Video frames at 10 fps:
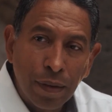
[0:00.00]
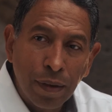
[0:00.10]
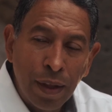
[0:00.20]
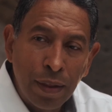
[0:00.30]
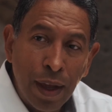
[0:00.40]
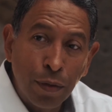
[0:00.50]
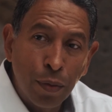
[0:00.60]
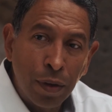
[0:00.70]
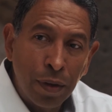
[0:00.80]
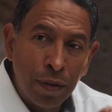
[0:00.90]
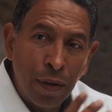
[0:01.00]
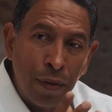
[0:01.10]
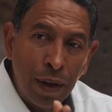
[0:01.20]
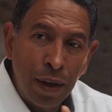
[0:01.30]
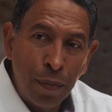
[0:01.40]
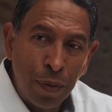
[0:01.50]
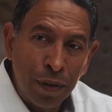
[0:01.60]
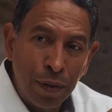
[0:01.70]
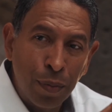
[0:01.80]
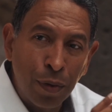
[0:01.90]
And that's where the 7 key
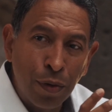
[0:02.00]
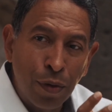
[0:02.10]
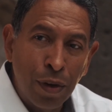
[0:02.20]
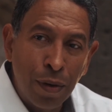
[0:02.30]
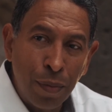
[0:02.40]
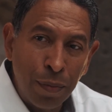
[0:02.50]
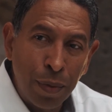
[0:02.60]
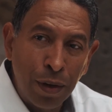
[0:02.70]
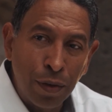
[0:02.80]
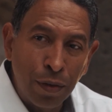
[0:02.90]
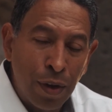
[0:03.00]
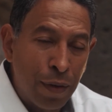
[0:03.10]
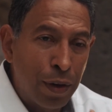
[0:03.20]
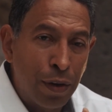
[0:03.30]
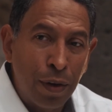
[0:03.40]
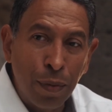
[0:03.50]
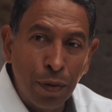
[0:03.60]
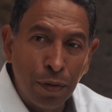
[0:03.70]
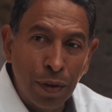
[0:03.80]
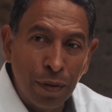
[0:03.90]
principles all come in, because to have a good
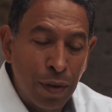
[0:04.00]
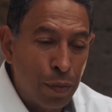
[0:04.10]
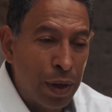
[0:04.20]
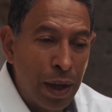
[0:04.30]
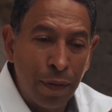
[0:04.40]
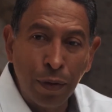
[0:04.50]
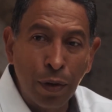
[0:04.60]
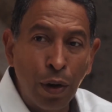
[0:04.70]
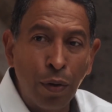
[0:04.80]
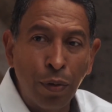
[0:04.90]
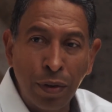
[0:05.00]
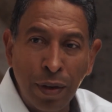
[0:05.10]
immune system, we have to lower